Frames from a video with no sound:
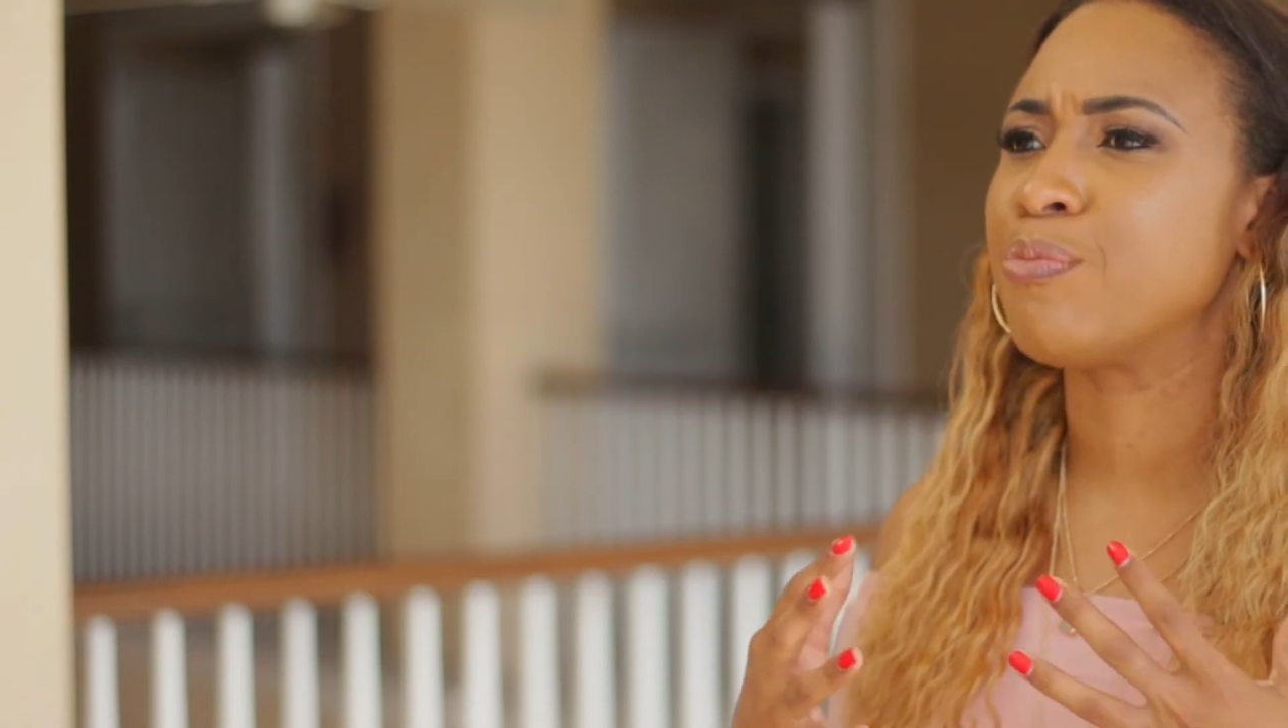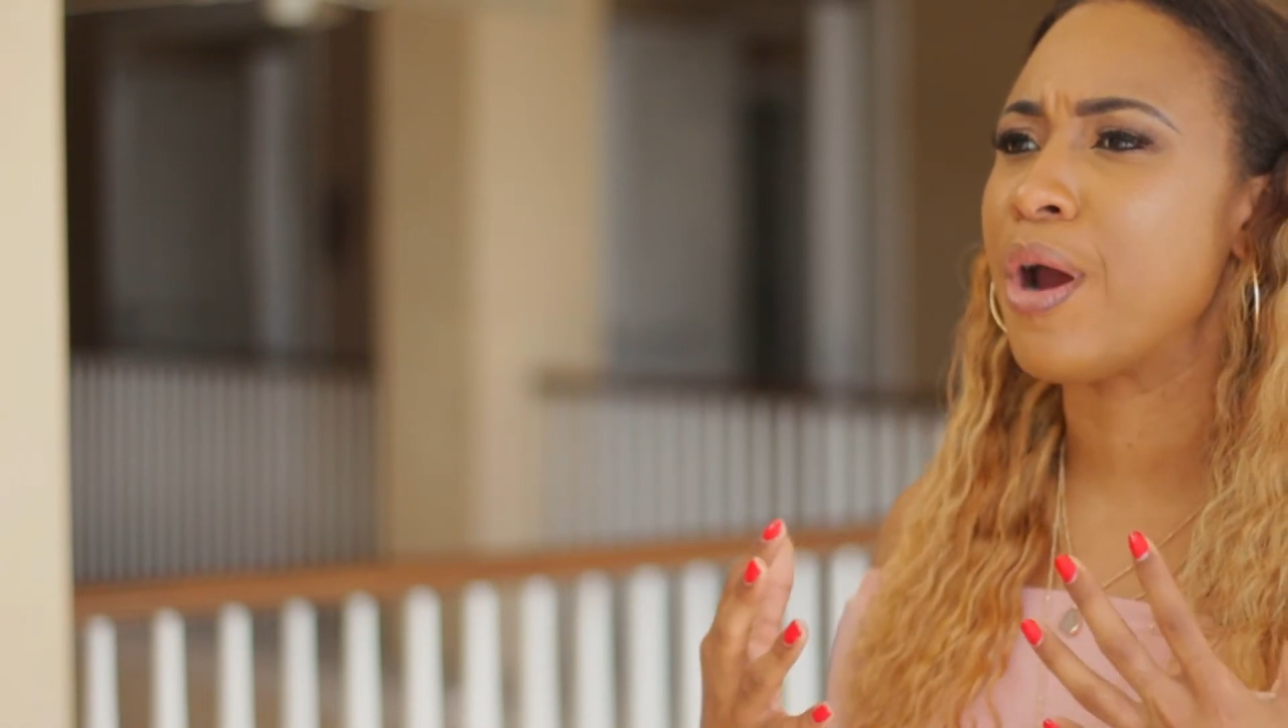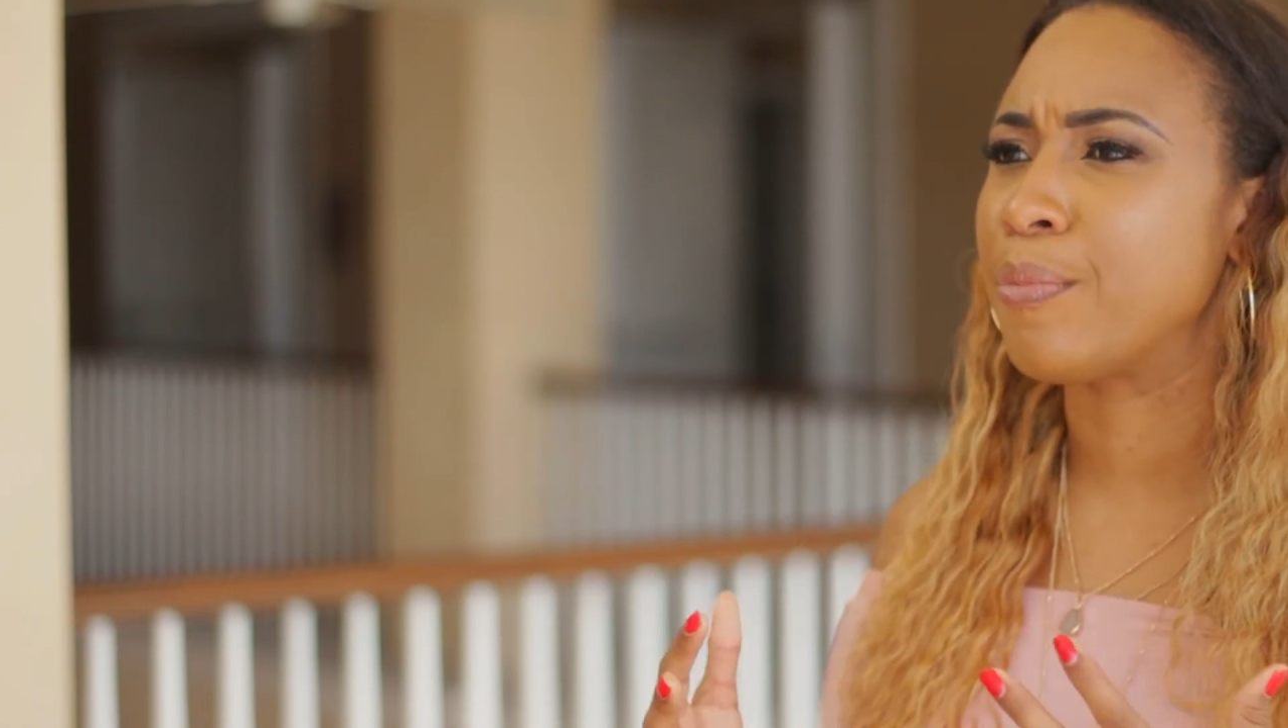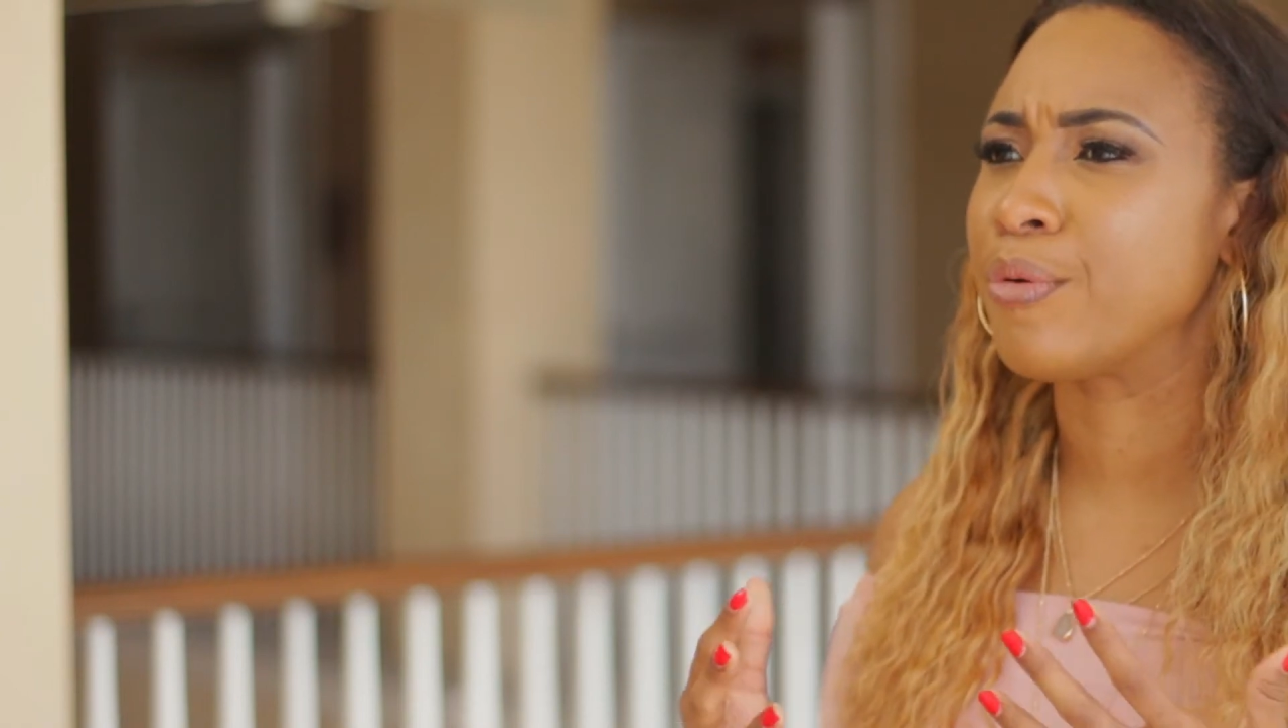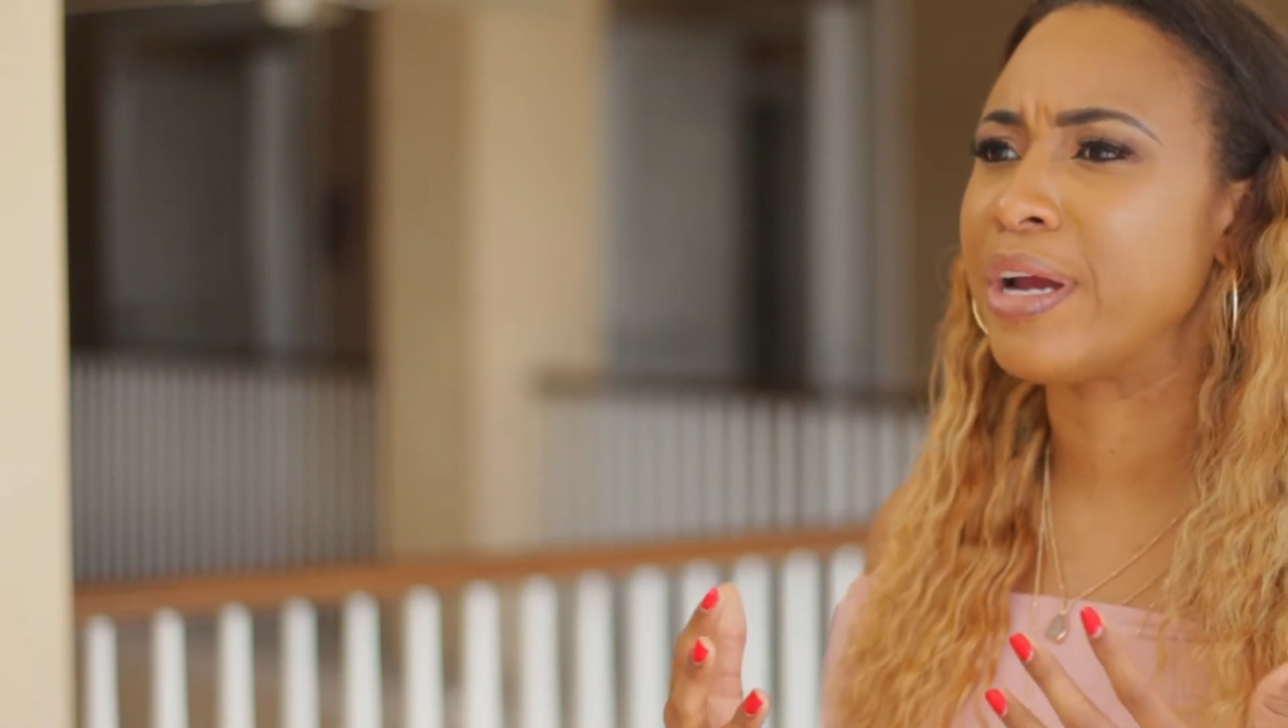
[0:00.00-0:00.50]

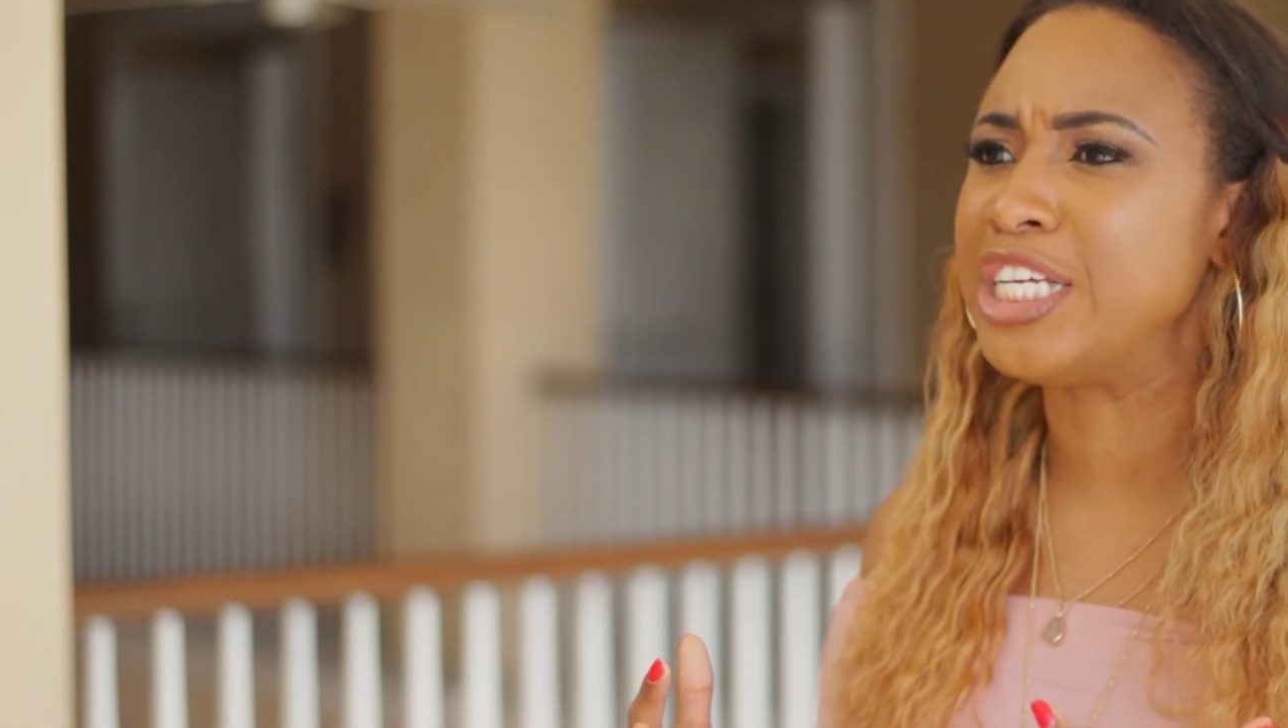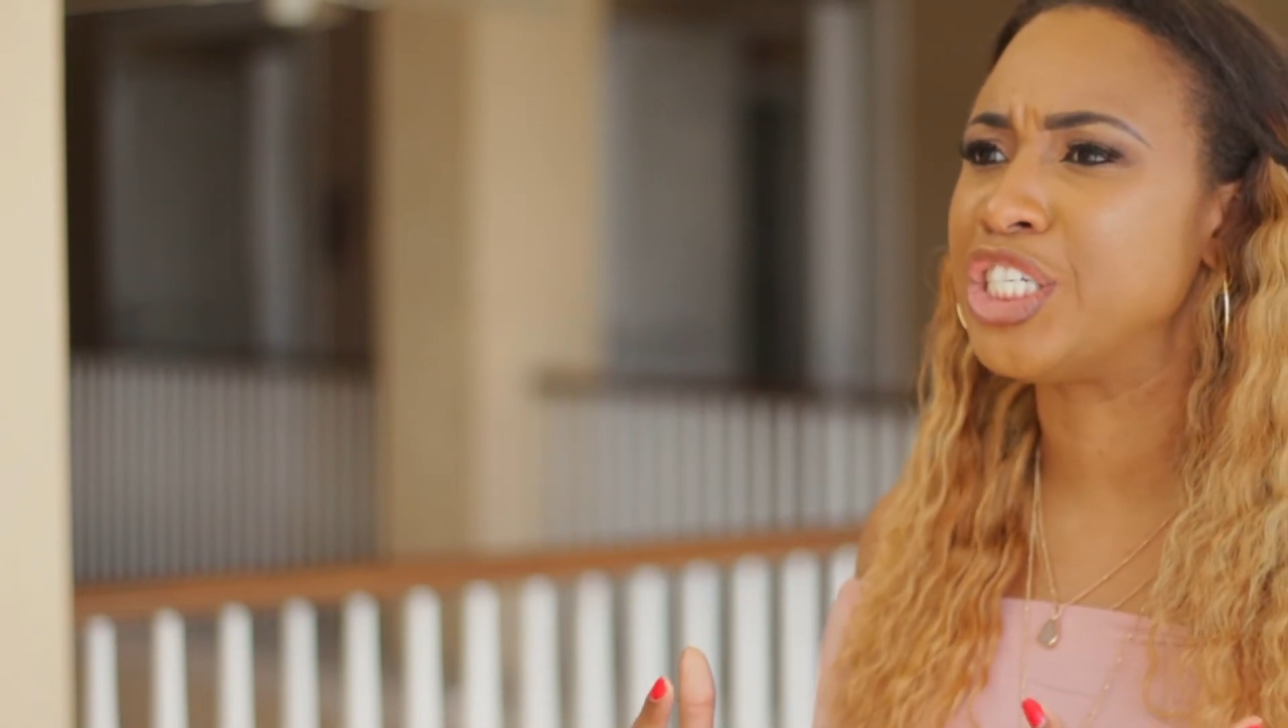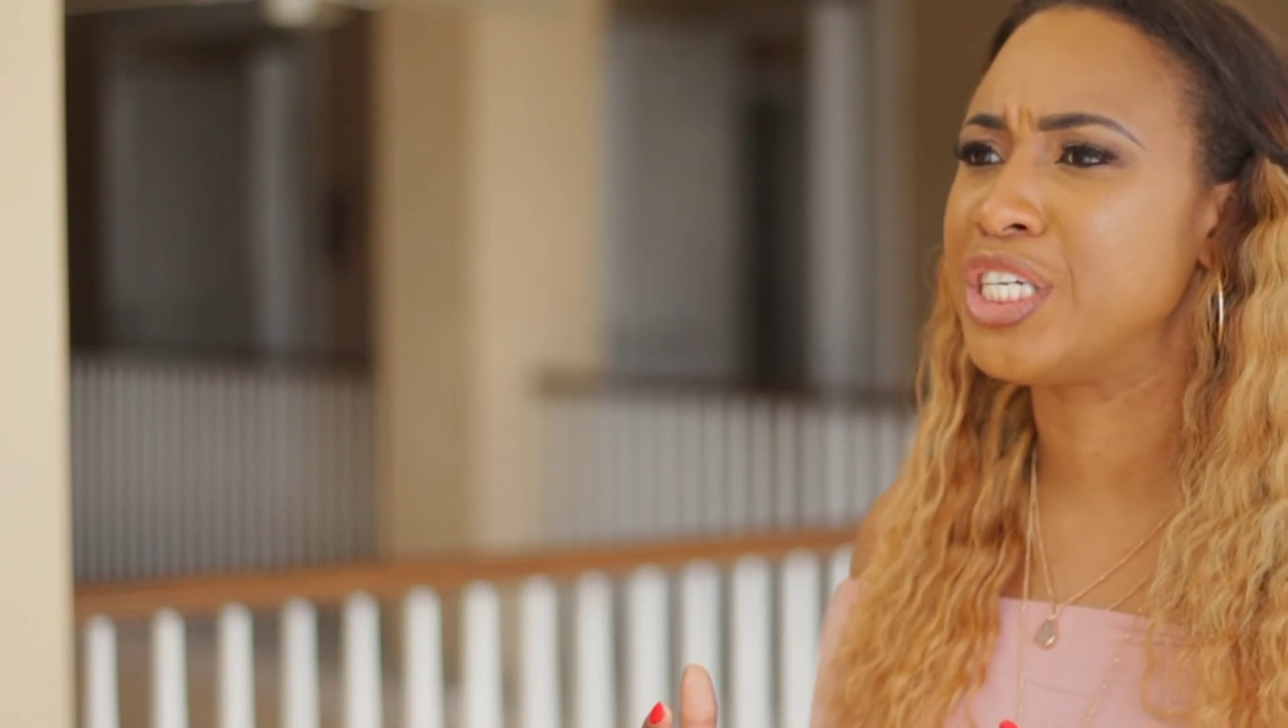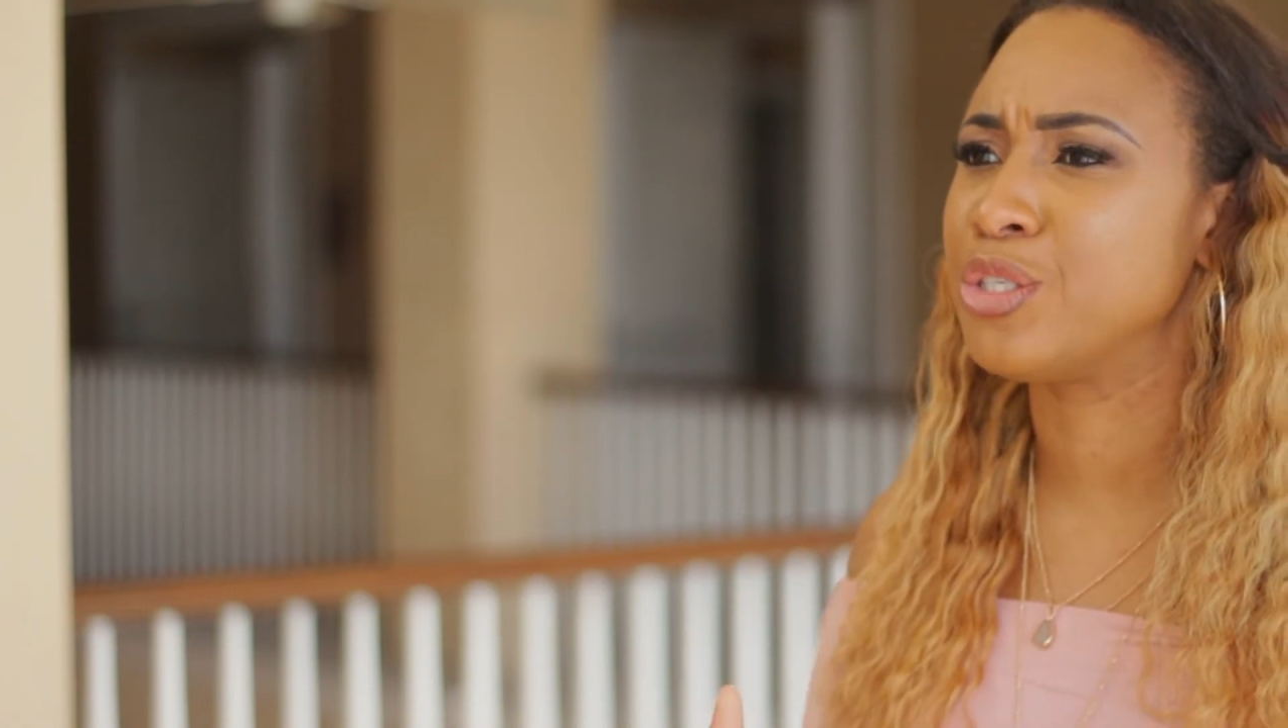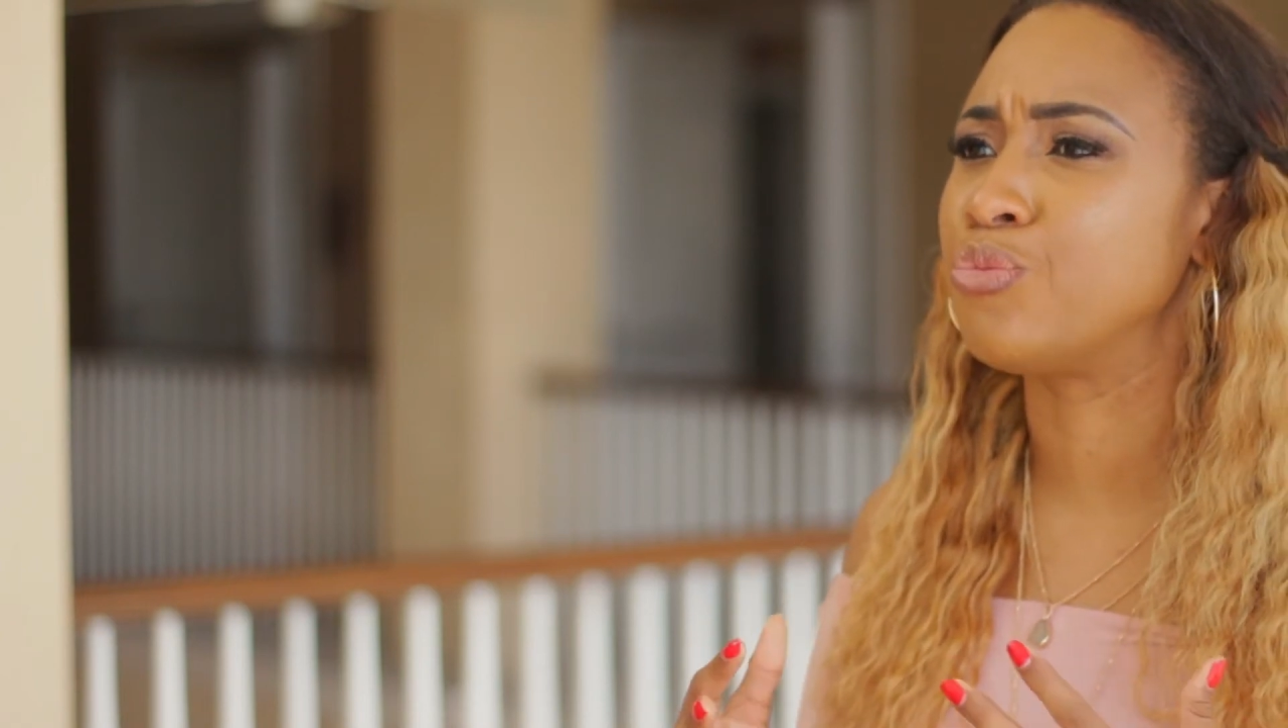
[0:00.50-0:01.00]
preparation